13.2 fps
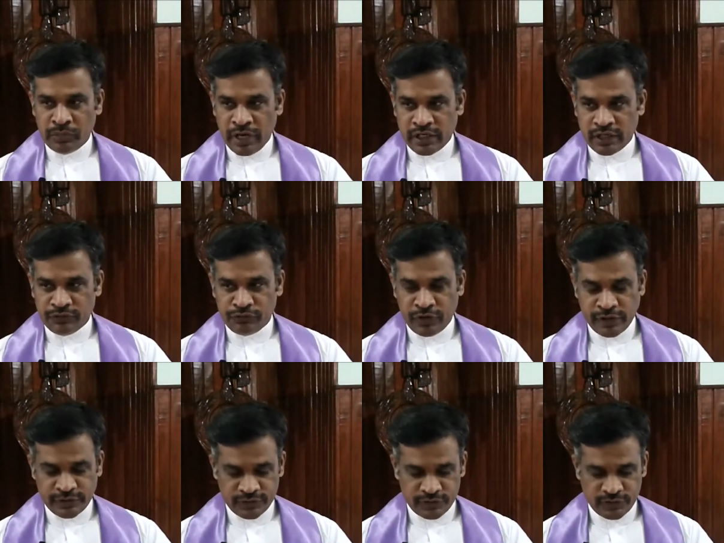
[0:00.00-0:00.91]
My dear
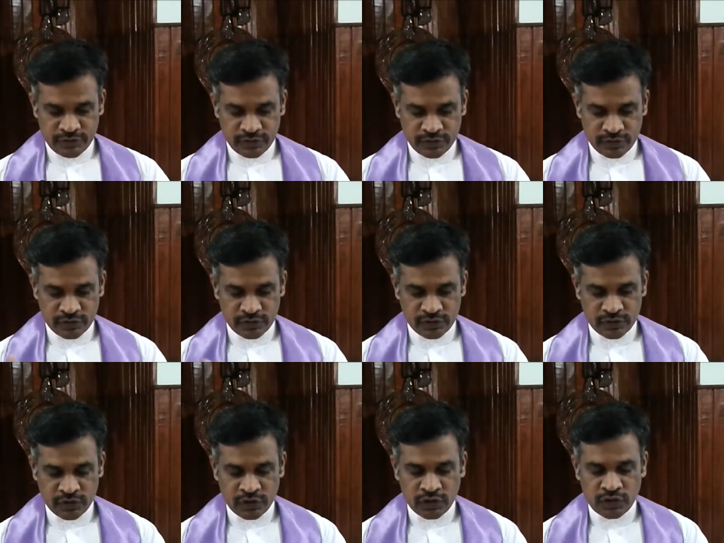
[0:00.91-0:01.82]
friends,
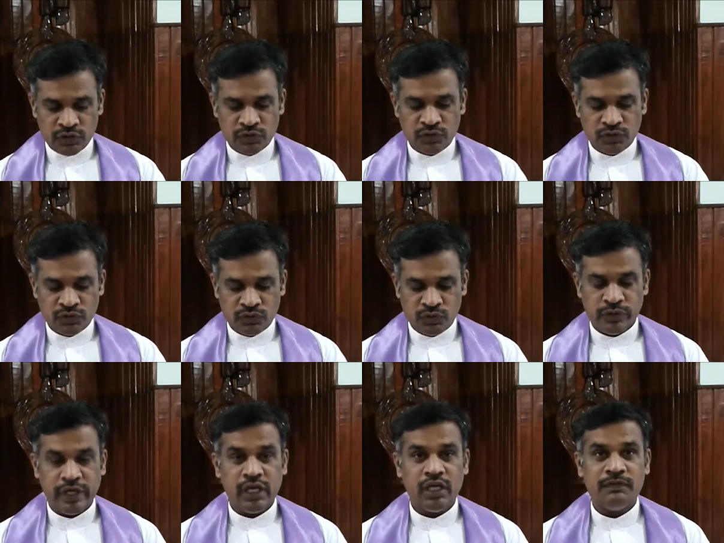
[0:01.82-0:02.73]

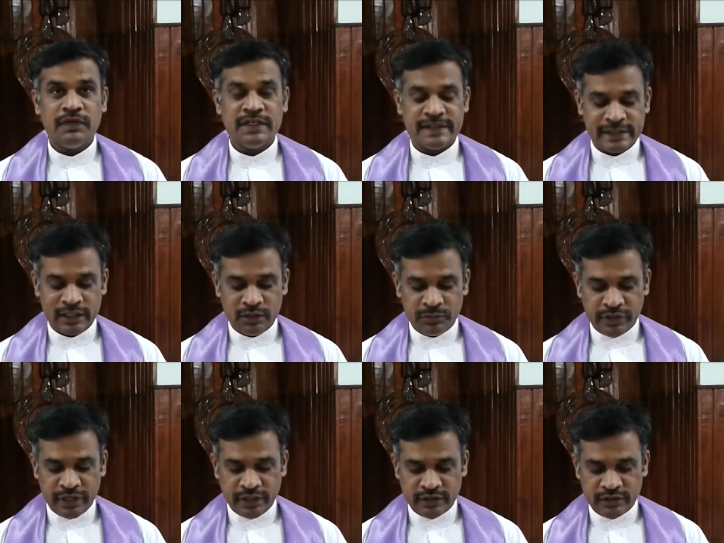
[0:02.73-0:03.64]
today we
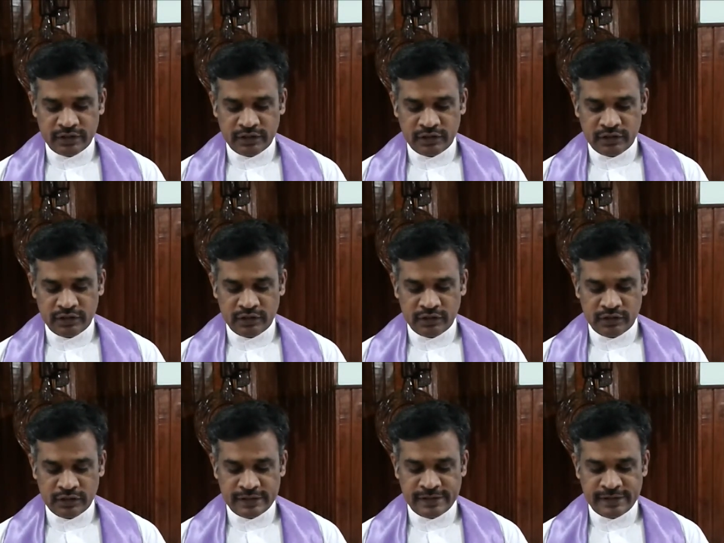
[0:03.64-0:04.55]
celebrate
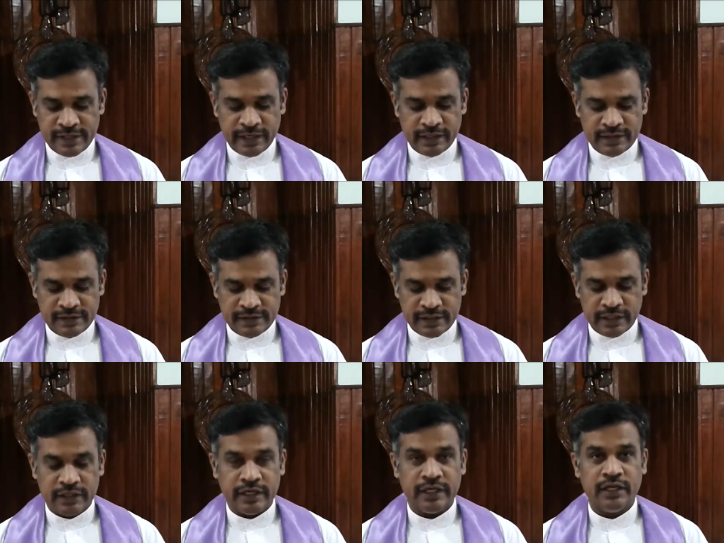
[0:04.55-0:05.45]
the second
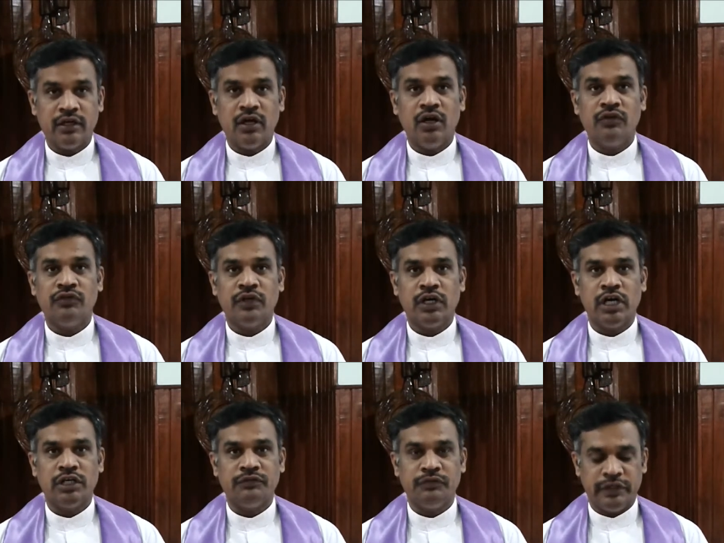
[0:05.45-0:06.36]
Sunday of
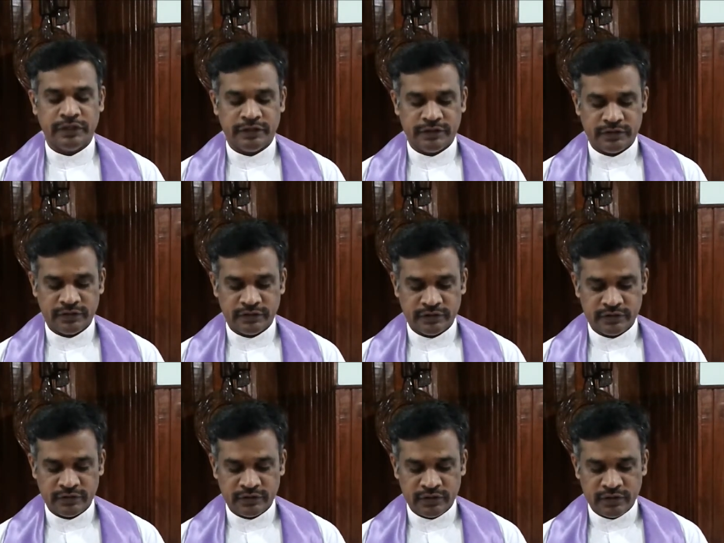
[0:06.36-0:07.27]
Advent.
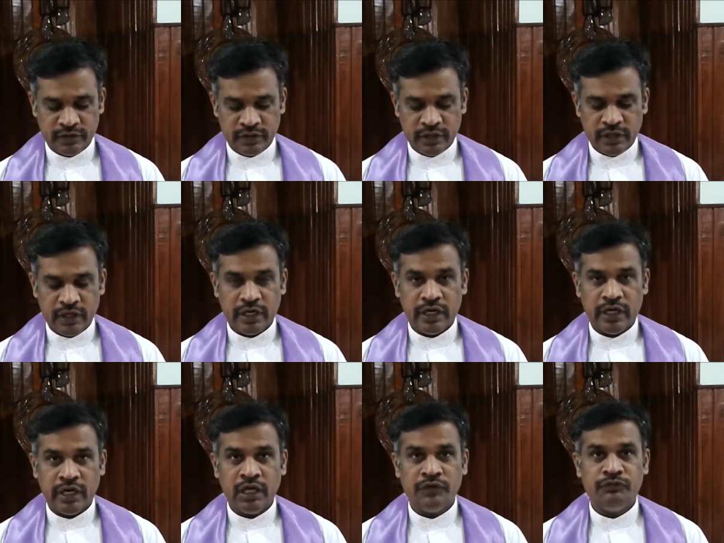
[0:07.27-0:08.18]

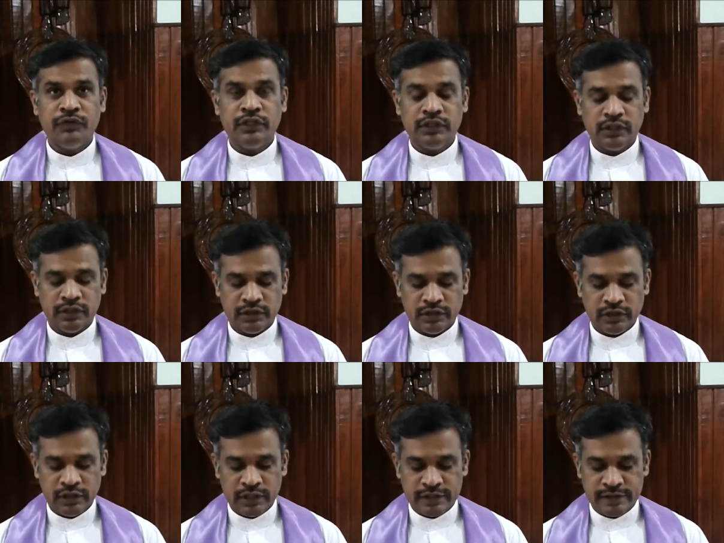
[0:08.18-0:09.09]
Advent
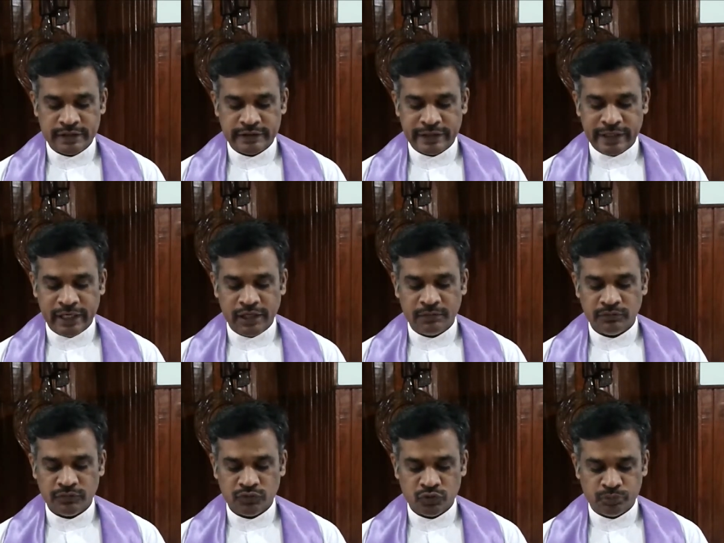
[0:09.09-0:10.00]
is a
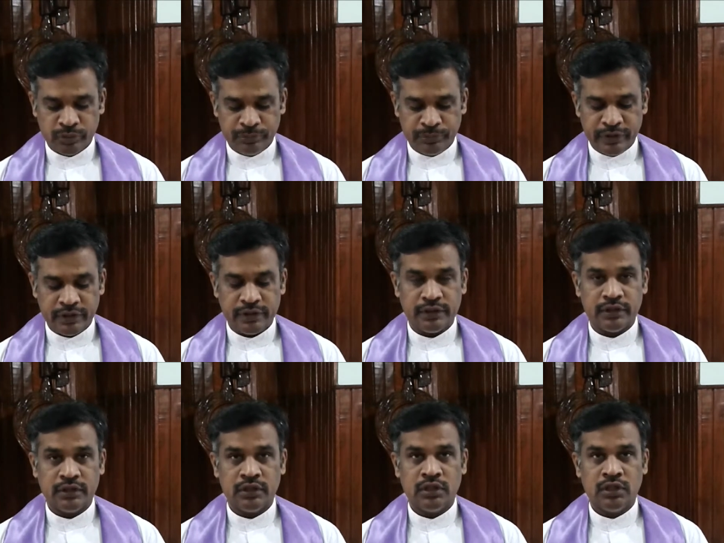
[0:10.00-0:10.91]
time to
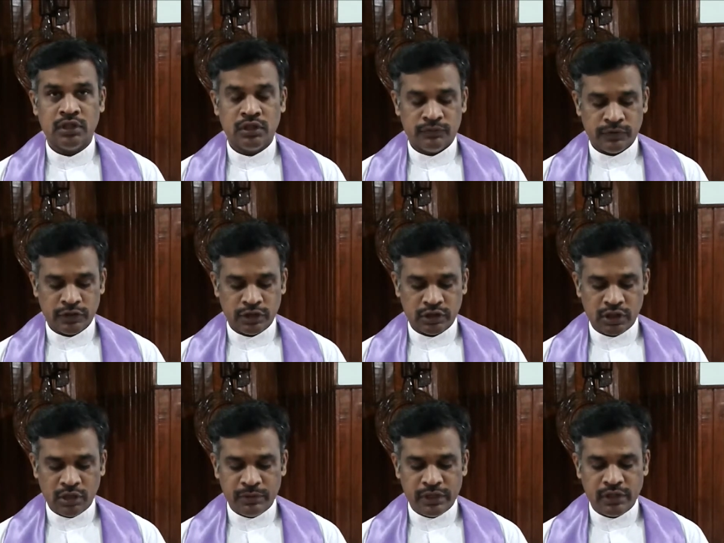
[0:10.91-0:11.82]
prepare for the
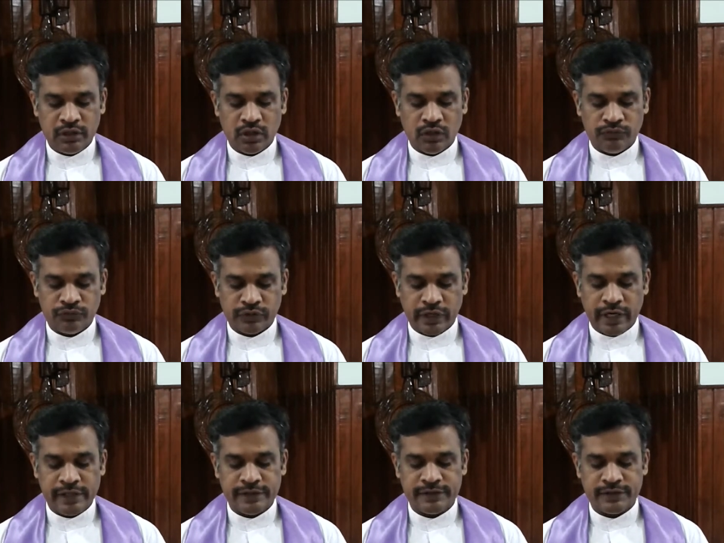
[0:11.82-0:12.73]
coming of
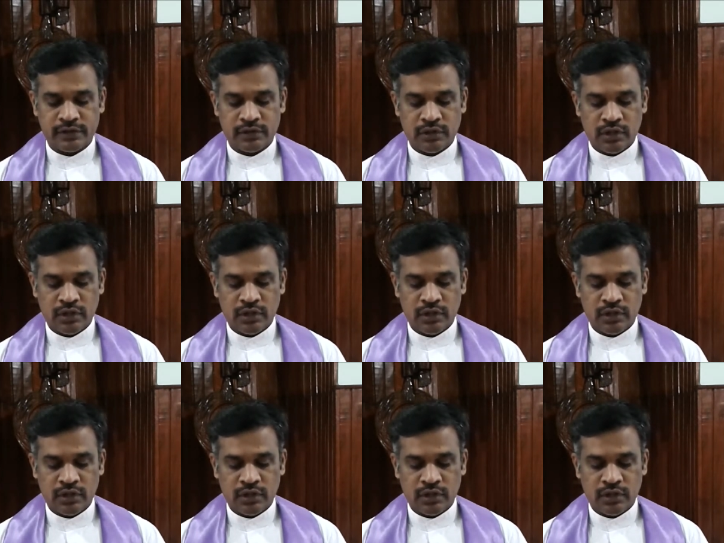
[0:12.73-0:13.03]
Christ